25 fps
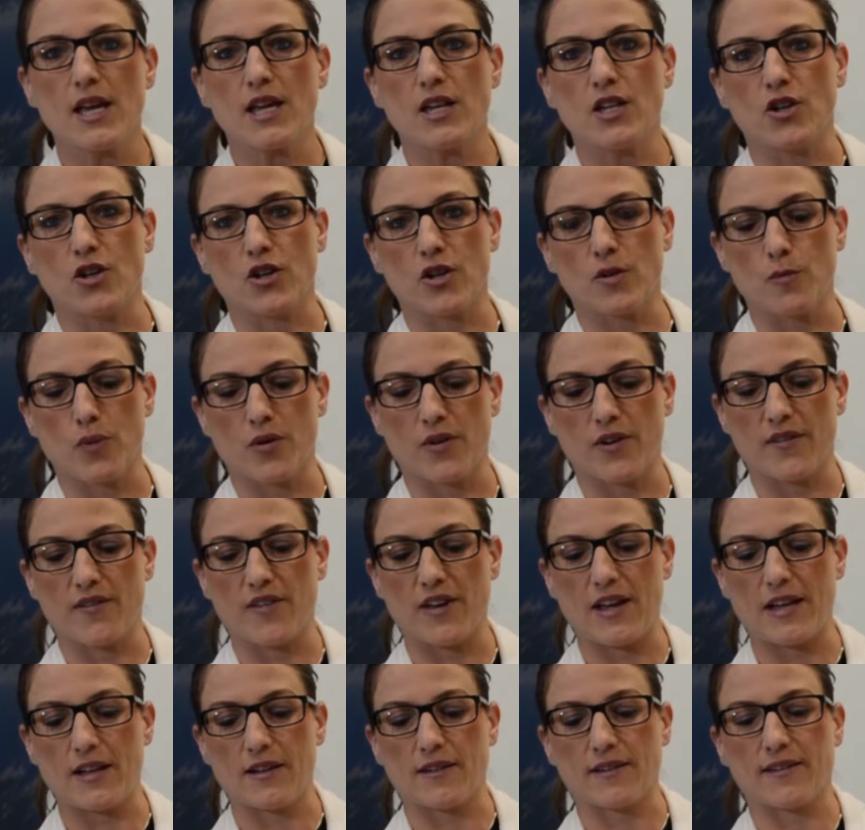you can
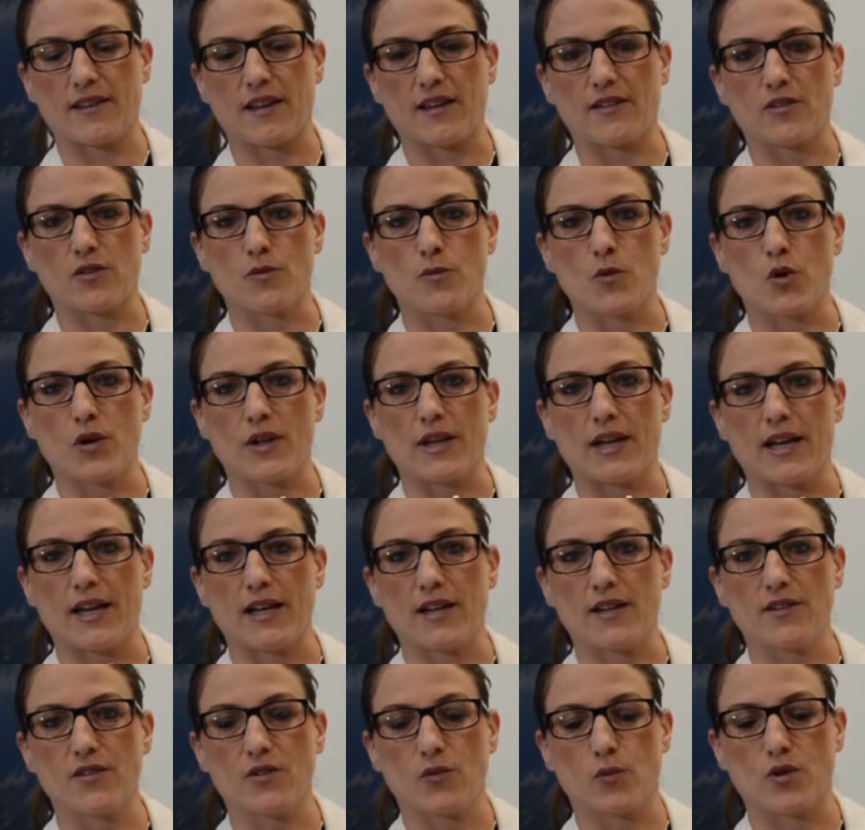prevent
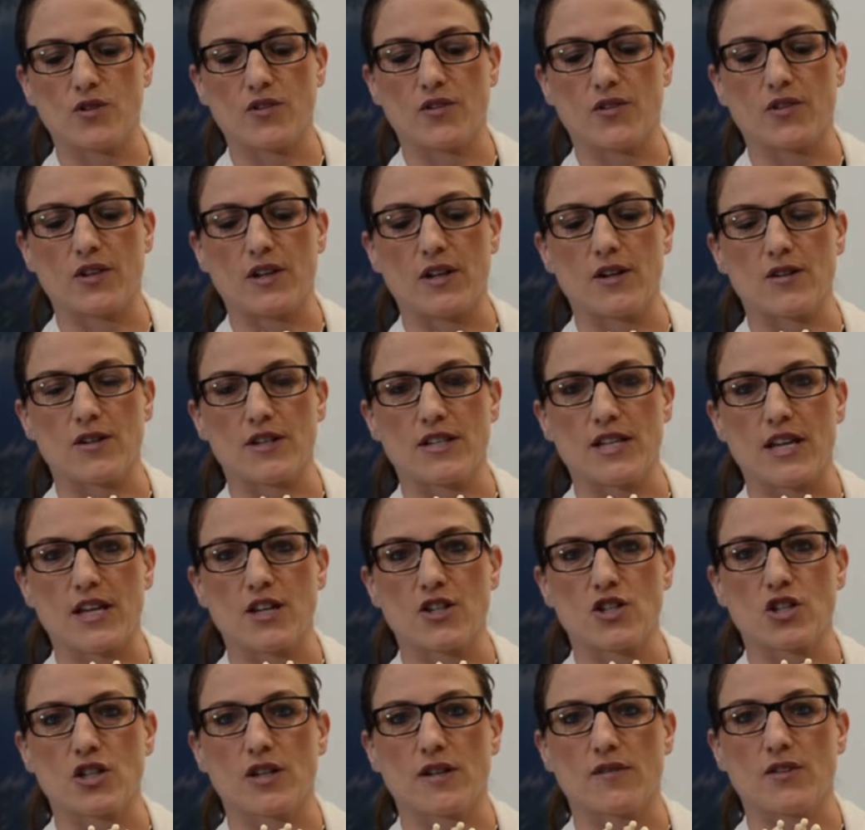sesamoiditis, which is an
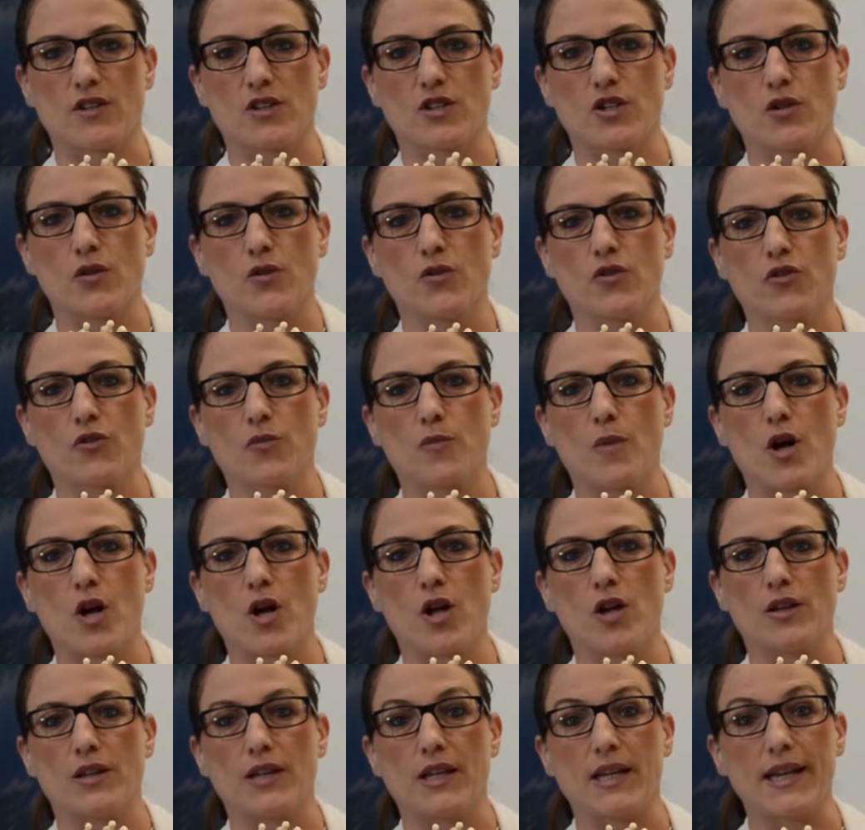irritation of the 2
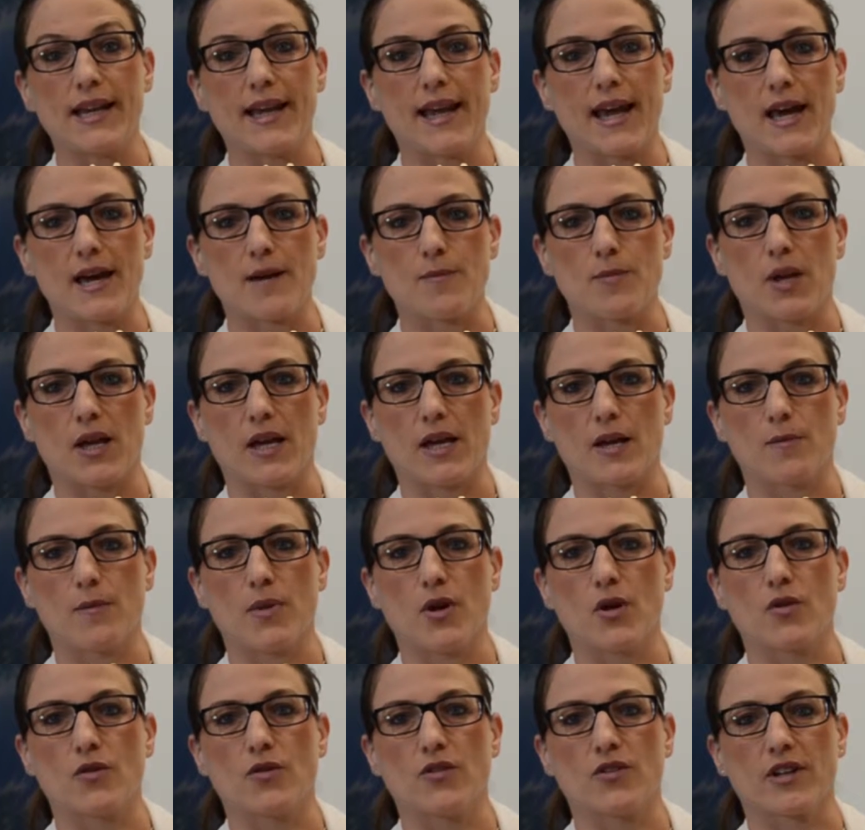small kneecap-like
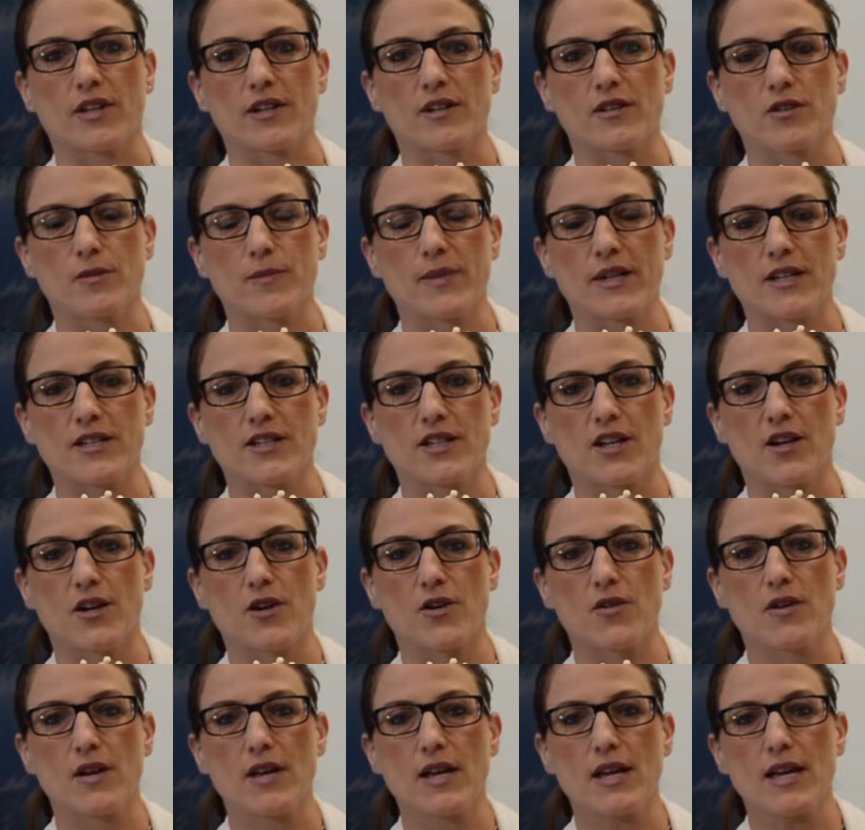bones under the big
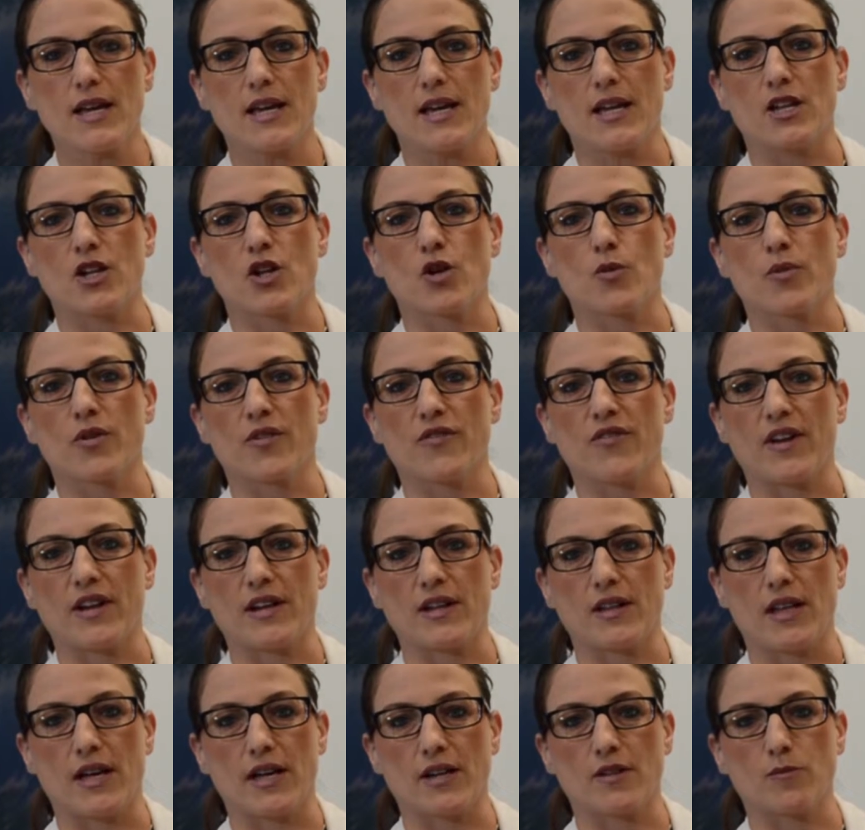toe, and you can prevent a
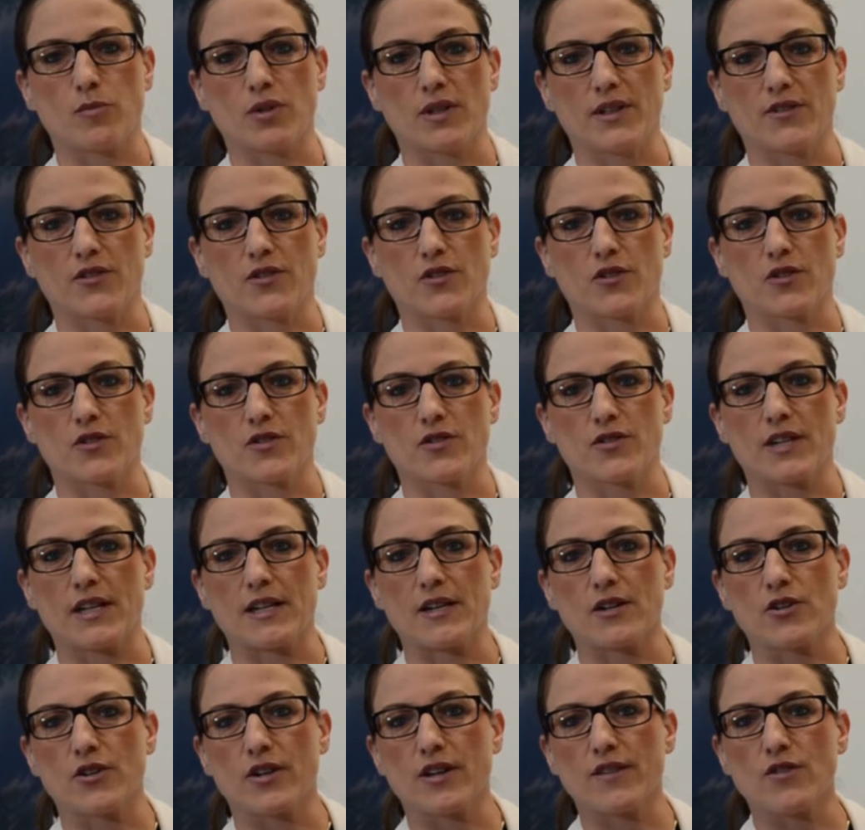lot of blisters,
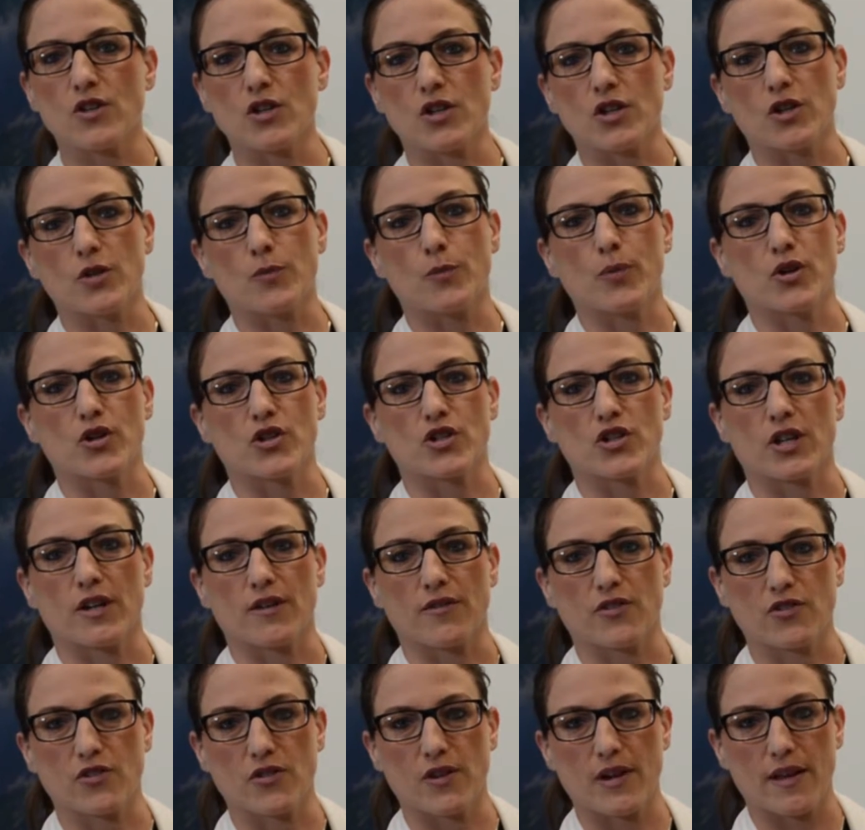and it'll give you good push-off
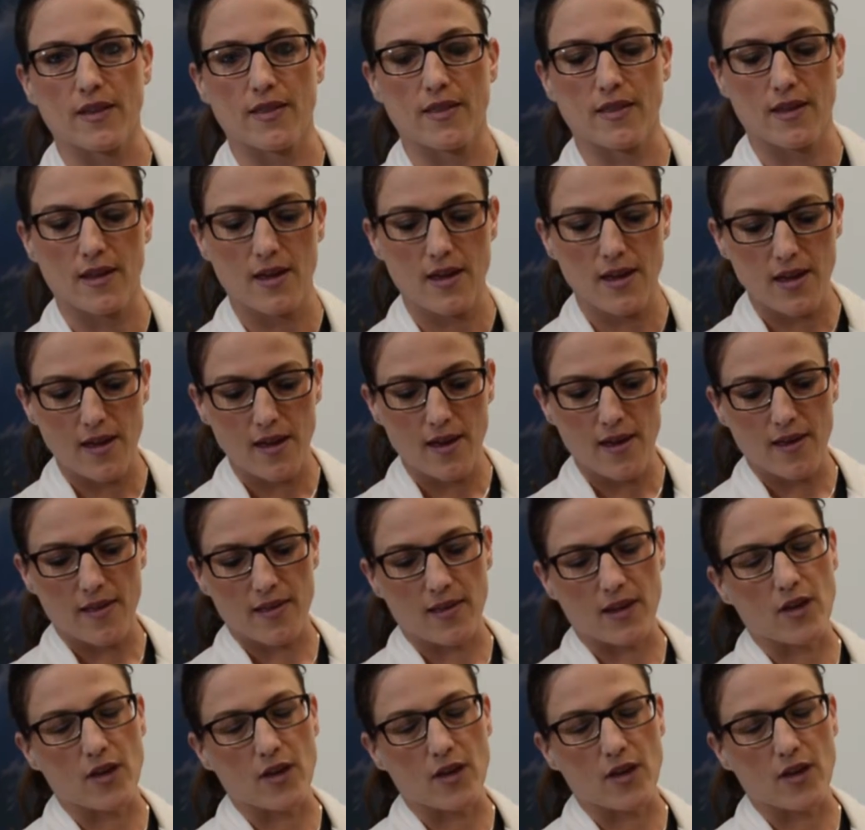strength.